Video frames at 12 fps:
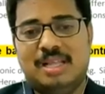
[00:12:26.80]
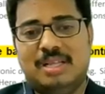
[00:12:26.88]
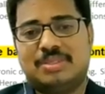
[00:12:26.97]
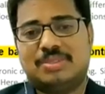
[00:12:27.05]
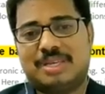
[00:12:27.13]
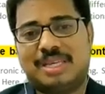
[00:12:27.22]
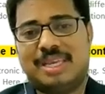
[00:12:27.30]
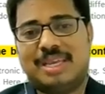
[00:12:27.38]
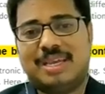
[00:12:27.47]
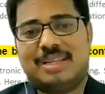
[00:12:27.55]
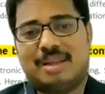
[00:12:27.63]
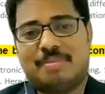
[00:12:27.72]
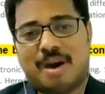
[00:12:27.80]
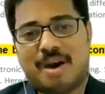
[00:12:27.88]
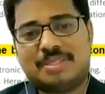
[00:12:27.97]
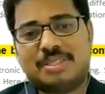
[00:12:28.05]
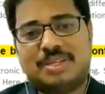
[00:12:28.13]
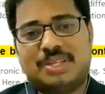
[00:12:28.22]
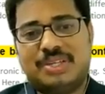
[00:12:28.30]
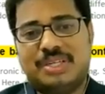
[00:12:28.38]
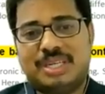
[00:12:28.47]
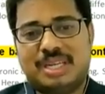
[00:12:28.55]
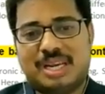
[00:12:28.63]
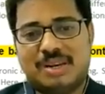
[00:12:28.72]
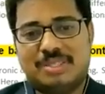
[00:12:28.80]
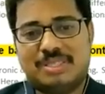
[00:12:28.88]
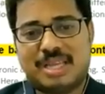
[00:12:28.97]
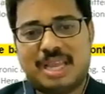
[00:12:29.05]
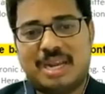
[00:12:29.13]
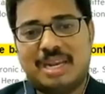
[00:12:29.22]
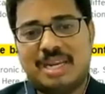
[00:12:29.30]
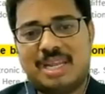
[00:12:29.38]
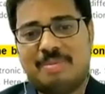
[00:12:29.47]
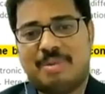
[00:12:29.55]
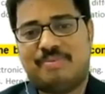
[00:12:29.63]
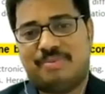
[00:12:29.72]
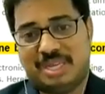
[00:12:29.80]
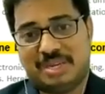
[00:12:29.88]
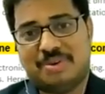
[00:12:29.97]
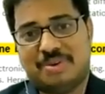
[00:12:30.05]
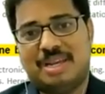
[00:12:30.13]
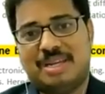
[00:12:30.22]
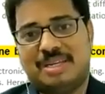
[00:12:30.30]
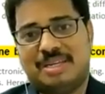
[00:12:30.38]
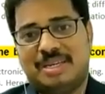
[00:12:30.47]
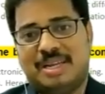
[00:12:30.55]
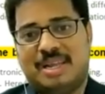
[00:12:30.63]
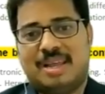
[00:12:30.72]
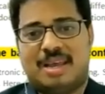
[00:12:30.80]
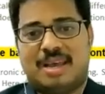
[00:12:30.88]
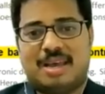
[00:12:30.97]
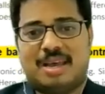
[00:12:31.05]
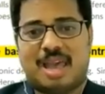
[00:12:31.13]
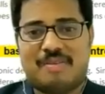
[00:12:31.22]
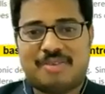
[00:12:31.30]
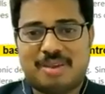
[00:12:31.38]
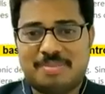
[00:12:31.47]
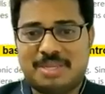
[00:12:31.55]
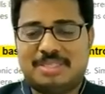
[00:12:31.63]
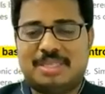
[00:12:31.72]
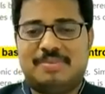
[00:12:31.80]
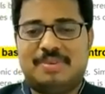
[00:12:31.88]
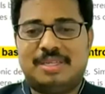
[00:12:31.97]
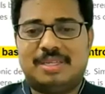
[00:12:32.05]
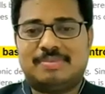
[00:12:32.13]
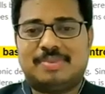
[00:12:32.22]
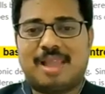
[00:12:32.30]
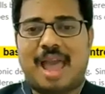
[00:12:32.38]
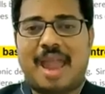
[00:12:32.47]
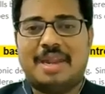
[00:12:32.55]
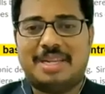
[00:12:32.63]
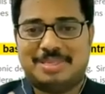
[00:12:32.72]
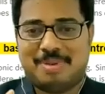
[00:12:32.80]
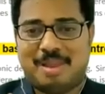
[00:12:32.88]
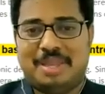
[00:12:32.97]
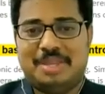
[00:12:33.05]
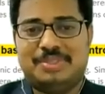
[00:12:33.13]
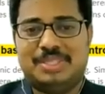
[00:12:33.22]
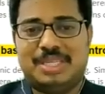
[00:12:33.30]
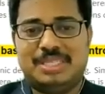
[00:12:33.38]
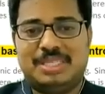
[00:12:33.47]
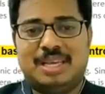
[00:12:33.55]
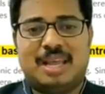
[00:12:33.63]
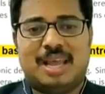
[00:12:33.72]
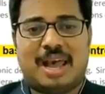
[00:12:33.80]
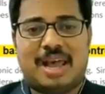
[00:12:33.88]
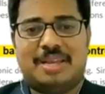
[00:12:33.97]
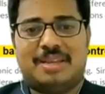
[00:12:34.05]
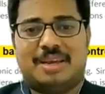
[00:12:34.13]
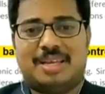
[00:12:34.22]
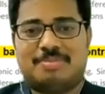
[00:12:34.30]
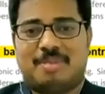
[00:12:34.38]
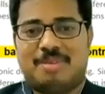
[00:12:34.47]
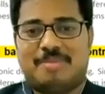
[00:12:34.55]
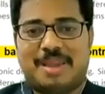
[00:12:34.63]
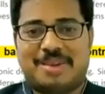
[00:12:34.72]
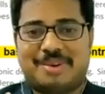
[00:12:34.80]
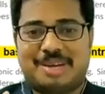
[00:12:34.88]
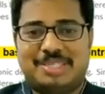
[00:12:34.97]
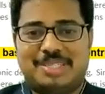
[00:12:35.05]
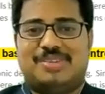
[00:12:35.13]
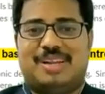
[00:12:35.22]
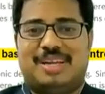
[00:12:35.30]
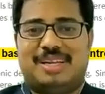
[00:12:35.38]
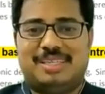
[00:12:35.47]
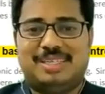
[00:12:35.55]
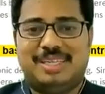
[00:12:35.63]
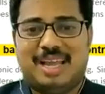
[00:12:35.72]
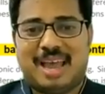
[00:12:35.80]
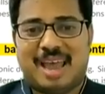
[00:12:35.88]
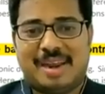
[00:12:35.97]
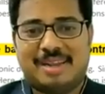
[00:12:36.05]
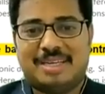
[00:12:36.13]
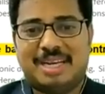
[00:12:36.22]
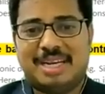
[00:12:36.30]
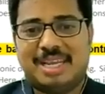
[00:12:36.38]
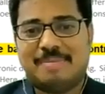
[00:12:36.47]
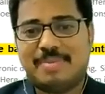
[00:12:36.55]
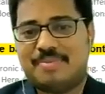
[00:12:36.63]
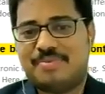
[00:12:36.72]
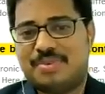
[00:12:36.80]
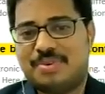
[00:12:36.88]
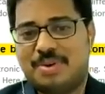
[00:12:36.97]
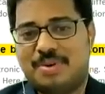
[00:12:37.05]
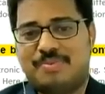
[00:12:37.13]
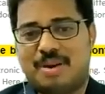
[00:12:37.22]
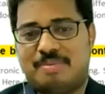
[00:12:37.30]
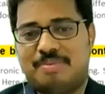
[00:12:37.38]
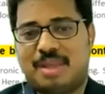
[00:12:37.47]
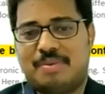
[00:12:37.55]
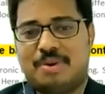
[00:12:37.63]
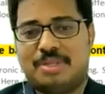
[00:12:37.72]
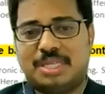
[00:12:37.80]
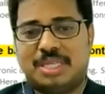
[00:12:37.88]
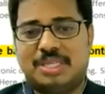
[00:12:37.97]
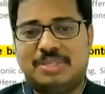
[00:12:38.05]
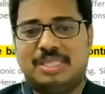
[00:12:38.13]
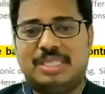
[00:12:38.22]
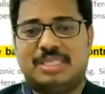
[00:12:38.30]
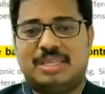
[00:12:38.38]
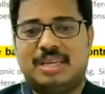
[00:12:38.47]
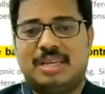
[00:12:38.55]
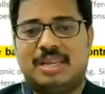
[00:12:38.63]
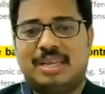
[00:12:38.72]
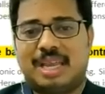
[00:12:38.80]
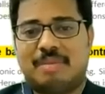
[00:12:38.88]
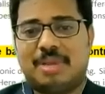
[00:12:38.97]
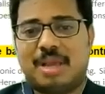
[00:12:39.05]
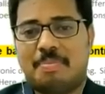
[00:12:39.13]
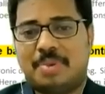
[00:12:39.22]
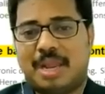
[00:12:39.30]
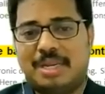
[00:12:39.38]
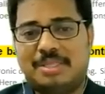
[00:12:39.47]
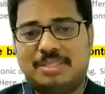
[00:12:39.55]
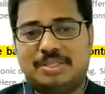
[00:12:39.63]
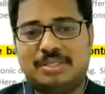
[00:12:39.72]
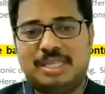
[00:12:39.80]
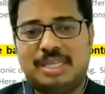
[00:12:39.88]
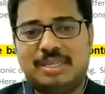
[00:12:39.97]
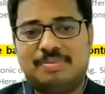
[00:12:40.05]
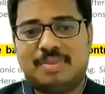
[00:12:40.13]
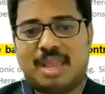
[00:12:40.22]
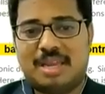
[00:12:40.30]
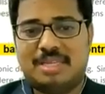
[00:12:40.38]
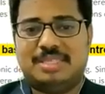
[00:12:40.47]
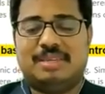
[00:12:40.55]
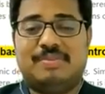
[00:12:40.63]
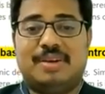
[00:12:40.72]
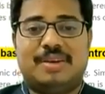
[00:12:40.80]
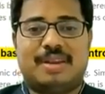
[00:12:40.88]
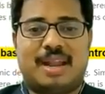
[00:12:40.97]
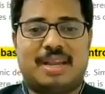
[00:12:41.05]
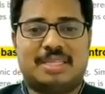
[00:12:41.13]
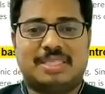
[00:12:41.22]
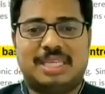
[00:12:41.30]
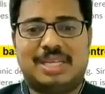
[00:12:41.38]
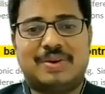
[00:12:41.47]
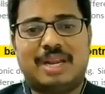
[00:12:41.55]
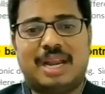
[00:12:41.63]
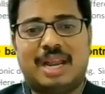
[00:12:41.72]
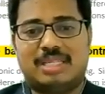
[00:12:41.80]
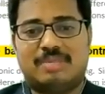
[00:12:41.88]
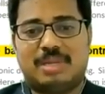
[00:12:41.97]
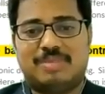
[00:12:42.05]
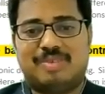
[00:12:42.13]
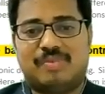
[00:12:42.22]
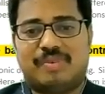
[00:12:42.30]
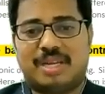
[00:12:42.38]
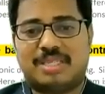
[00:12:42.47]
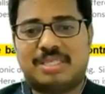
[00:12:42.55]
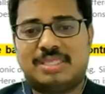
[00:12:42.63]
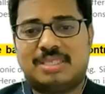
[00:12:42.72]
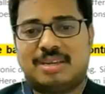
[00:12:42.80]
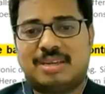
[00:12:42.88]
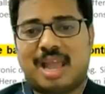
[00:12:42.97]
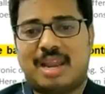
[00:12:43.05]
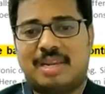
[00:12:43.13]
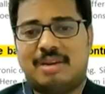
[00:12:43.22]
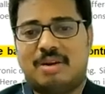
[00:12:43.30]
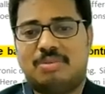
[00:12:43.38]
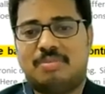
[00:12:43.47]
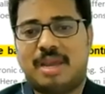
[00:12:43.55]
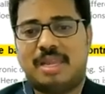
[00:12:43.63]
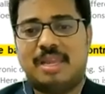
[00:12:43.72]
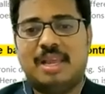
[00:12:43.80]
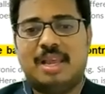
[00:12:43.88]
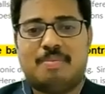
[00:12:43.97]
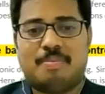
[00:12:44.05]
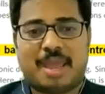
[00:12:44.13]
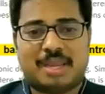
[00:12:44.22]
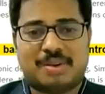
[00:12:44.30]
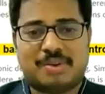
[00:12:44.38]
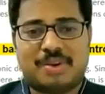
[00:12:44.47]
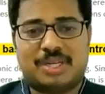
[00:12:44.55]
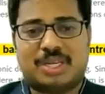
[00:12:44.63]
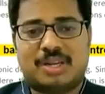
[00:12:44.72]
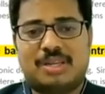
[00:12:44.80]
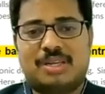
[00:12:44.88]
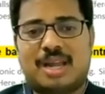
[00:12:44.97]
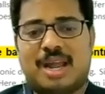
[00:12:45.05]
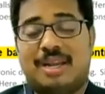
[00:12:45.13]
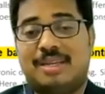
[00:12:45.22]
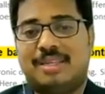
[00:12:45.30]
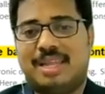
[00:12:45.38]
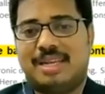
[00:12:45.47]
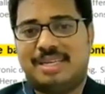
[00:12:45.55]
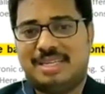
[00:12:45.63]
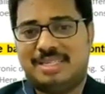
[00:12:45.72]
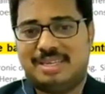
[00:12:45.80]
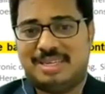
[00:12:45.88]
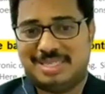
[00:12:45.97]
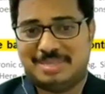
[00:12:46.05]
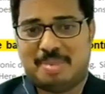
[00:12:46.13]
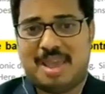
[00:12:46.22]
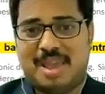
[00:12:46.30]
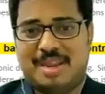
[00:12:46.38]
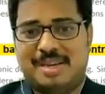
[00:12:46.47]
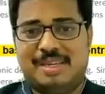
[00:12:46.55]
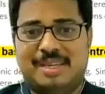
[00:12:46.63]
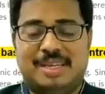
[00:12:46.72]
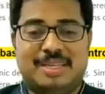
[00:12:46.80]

So here the master unit includes a DTMF decoder, uh, FM receiver, a display unit, and a small microcontroller. And the DTMF tone from the voting unit can be obtained through the receiver and is decoded and specific functions are carried out by microcontroller and then it is displayed.